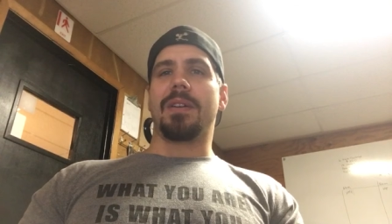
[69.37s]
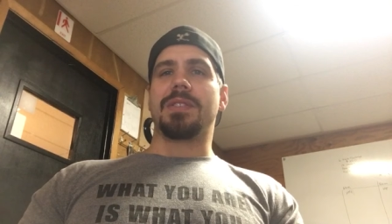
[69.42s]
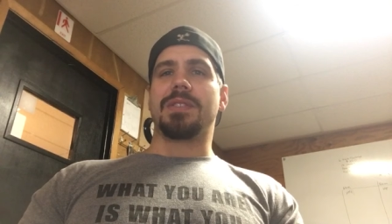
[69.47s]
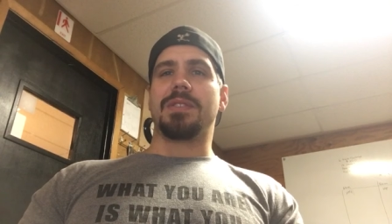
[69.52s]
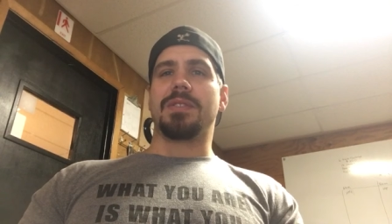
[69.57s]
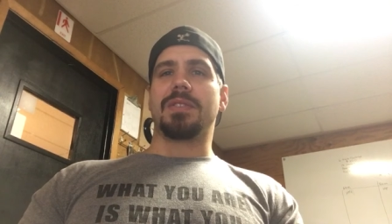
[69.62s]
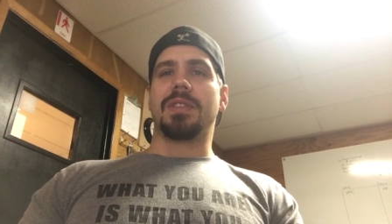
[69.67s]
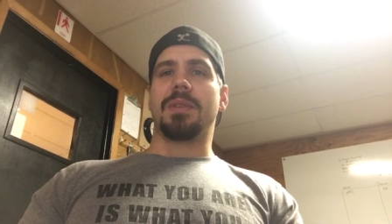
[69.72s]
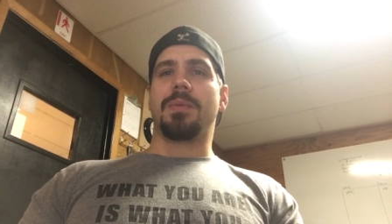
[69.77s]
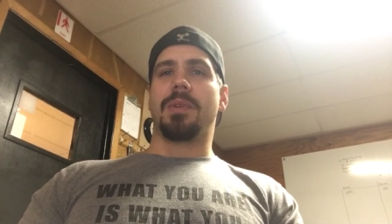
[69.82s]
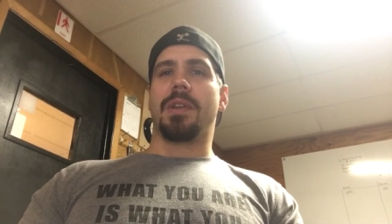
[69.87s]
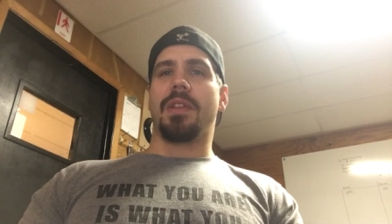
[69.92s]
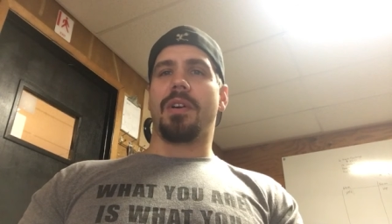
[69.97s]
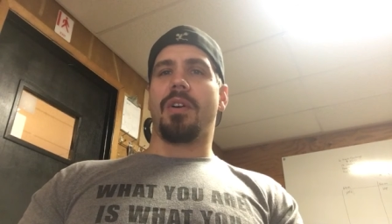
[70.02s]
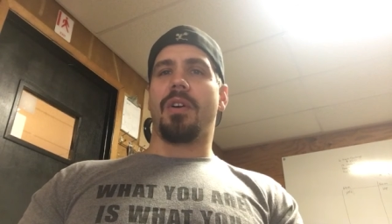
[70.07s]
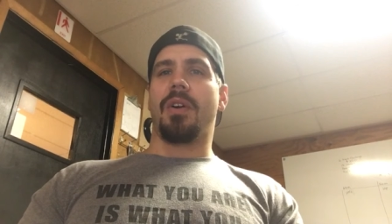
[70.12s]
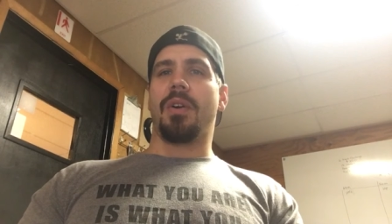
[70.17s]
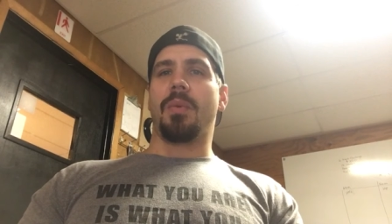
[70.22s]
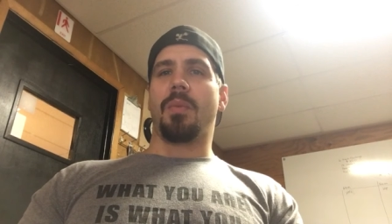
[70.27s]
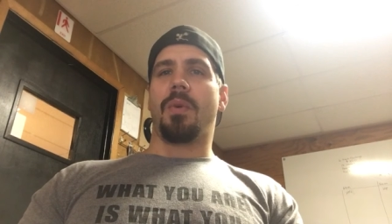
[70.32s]
It's usually one of the
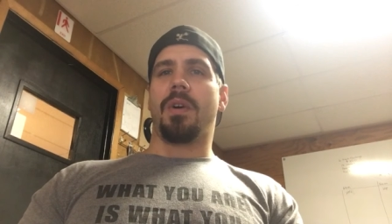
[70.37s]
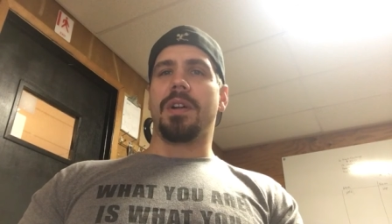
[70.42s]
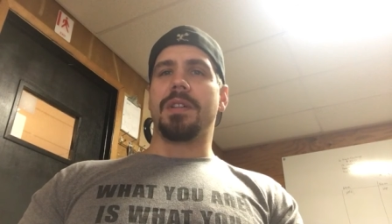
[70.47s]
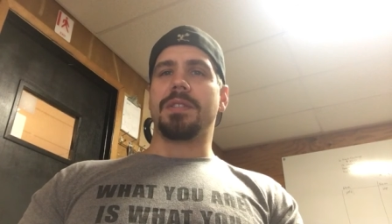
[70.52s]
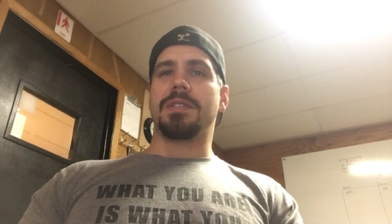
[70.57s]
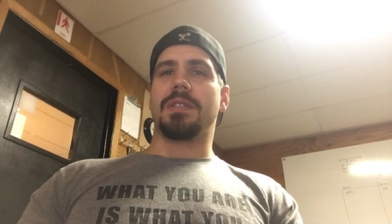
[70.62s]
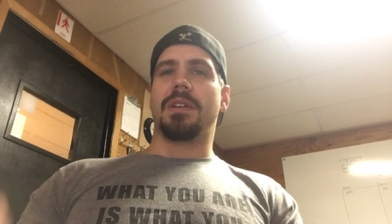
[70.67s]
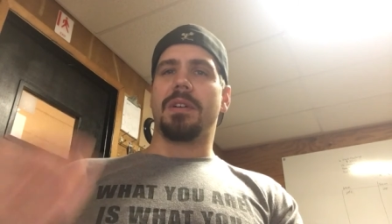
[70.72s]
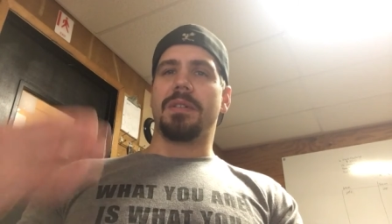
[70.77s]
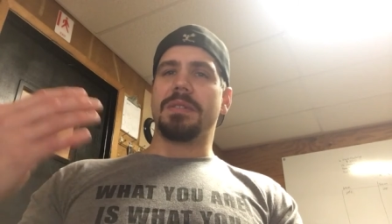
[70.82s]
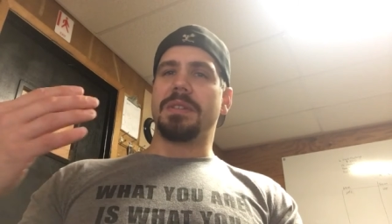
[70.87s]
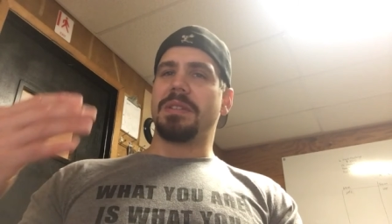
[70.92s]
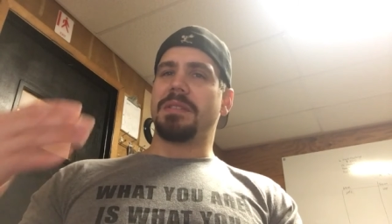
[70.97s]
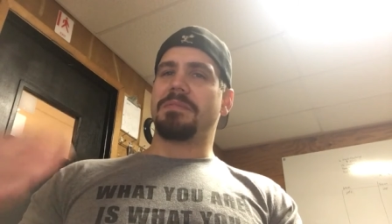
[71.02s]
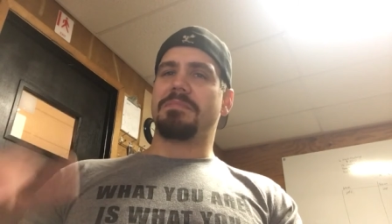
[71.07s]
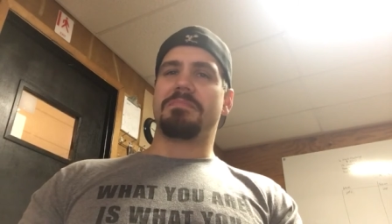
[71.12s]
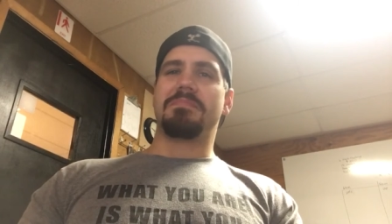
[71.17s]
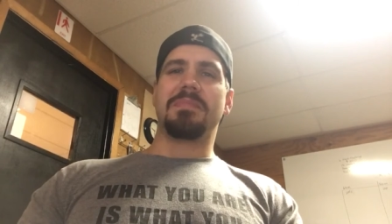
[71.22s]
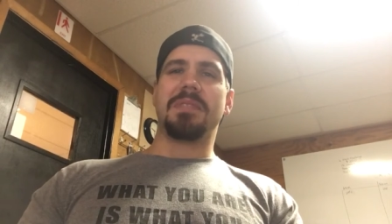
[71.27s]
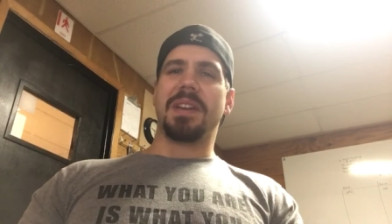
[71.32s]
harder ones, so
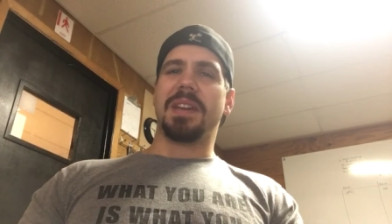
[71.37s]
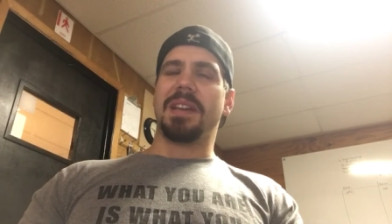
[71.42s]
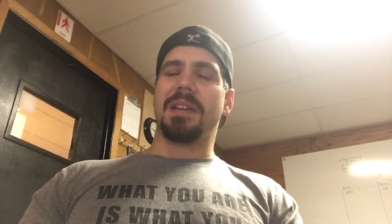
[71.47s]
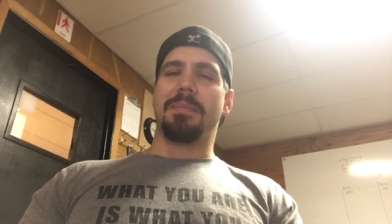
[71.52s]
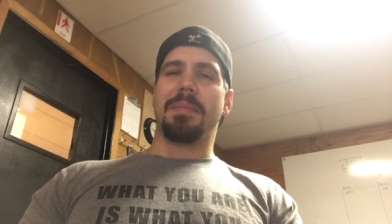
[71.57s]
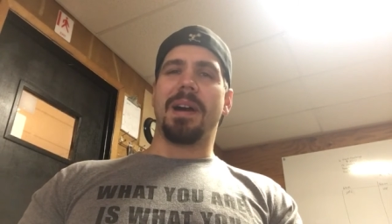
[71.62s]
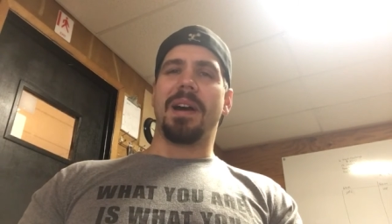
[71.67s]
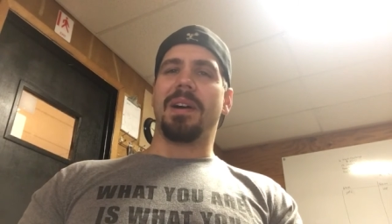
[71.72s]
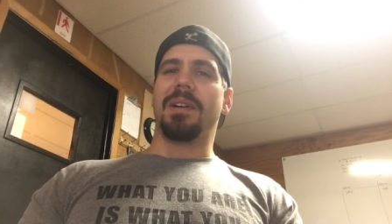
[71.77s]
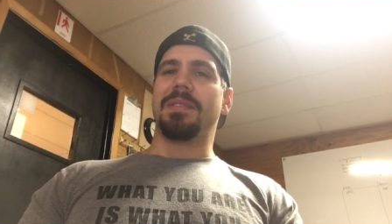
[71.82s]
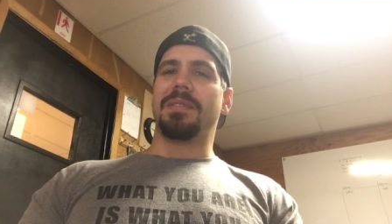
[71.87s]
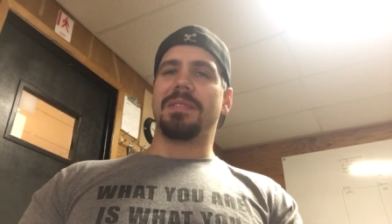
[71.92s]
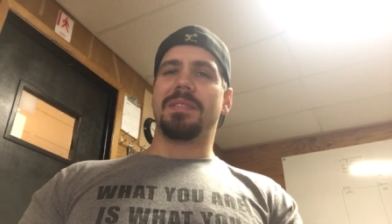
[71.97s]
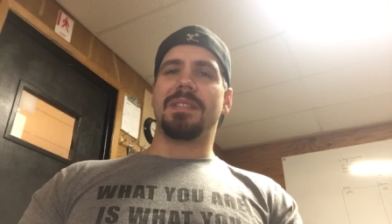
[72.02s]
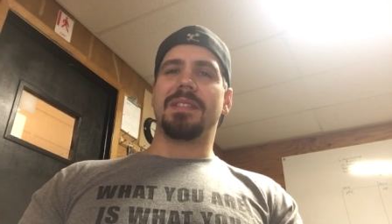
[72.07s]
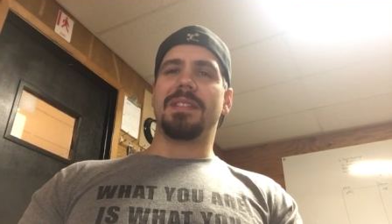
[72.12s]
just thinking about